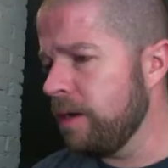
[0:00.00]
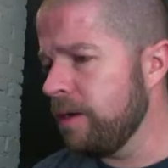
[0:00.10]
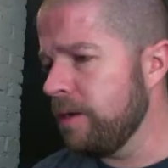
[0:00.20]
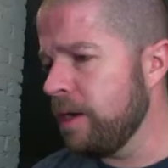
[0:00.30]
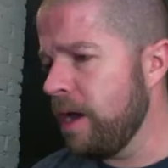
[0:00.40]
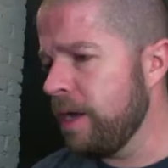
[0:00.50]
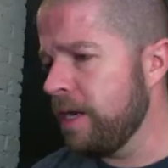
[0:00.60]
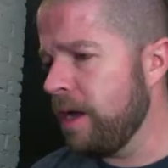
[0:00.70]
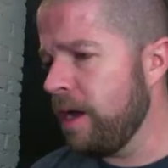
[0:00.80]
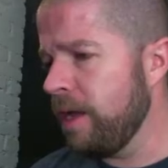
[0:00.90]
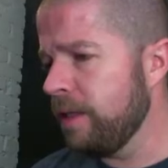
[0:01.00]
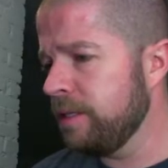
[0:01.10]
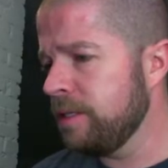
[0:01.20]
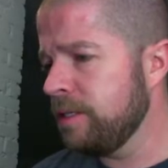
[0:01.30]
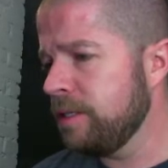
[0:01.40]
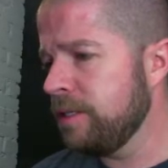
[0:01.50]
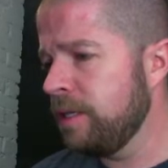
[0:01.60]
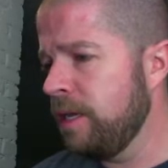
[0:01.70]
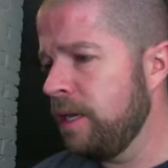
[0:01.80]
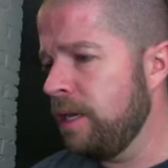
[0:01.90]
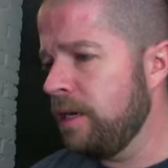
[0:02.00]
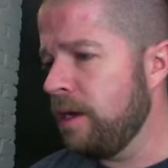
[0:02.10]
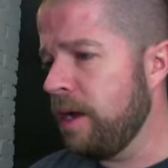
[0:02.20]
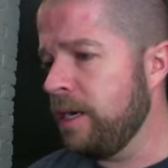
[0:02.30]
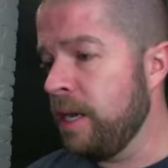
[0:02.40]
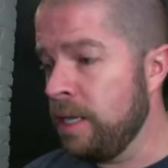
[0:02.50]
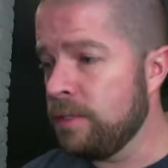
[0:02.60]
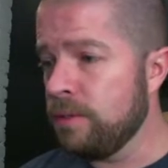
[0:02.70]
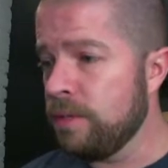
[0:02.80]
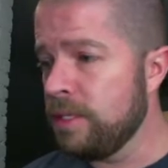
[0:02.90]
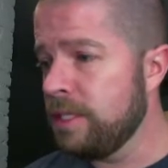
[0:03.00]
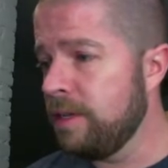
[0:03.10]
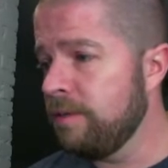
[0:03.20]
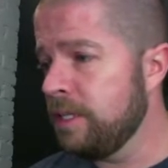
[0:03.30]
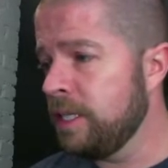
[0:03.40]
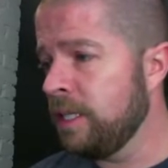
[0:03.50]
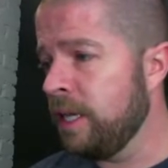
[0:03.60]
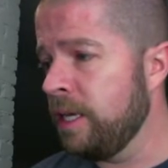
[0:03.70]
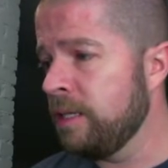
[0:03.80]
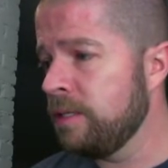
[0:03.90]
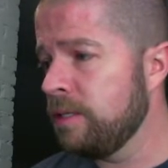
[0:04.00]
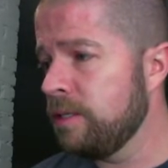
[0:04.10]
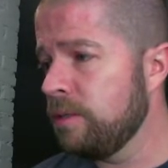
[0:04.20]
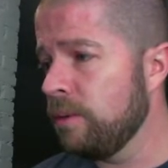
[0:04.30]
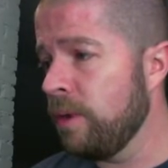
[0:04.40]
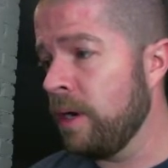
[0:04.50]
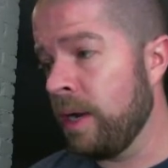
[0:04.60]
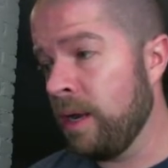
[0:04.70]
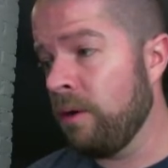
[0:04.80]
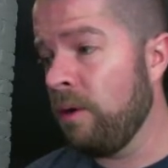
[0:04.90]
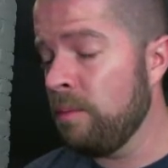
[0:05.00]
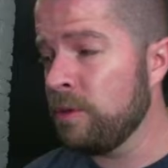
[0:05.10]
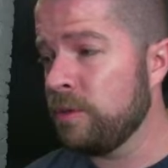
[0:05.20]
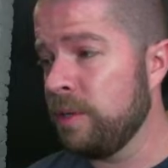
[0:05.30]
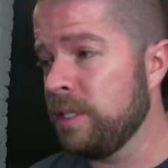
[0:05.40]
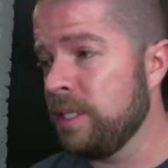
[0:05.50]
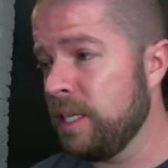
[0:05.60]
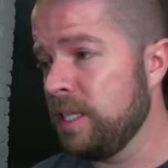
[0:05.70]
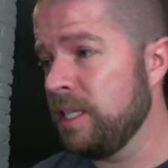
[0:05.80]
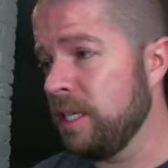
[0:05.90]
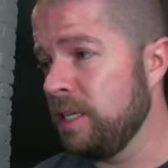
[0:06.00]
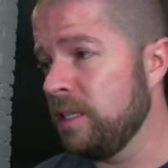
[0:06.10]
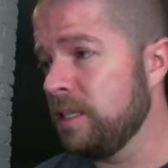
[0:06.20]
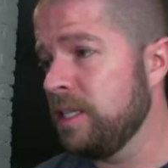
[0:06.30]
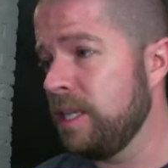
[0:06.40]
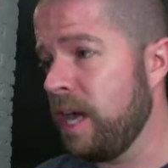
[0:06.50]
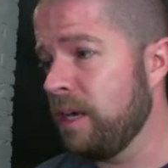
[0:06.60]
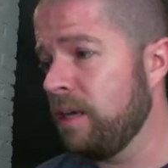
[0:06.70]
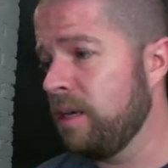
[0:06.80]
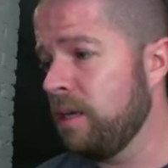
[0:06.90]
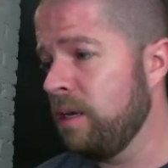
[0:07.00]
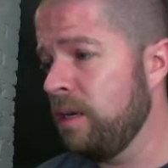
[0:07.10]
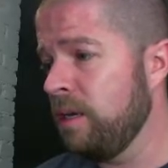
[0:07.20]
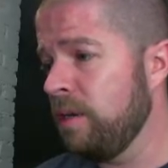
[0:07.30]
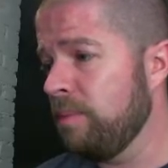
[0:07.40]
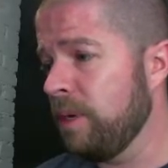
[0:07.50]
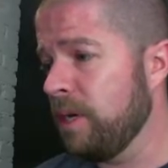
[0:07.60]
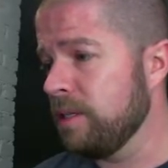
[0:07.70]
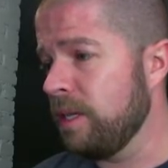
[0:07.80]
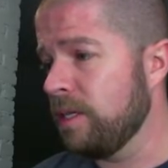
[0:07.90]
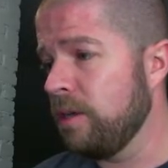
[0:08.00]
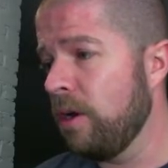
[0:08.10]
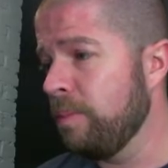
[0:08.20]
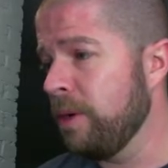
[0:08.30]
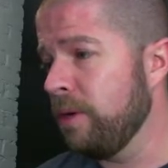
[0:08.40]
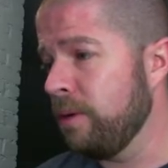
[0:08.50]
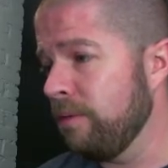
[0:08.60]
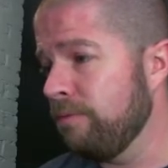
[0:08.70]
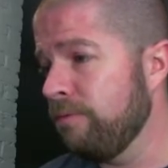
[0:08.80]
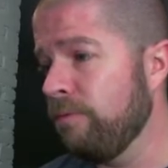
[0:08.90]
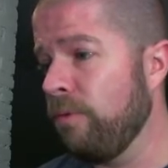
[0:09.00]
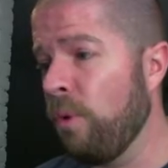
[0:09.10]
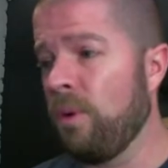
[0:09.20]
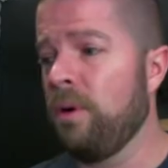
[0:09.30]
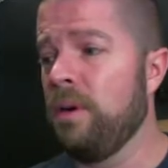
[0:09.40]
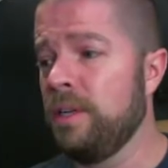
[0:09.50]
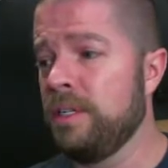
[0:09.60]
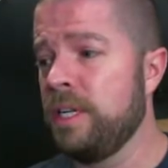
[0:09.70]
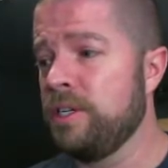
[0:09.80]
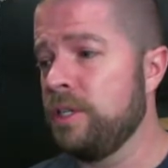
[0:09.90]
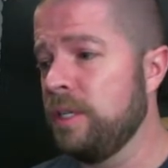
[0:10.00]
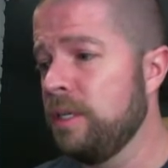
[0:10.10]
9 islands, 9 and 8, so that's 17 lands, and I could almost run 16 in this deck. Because I top out at 4, essentially.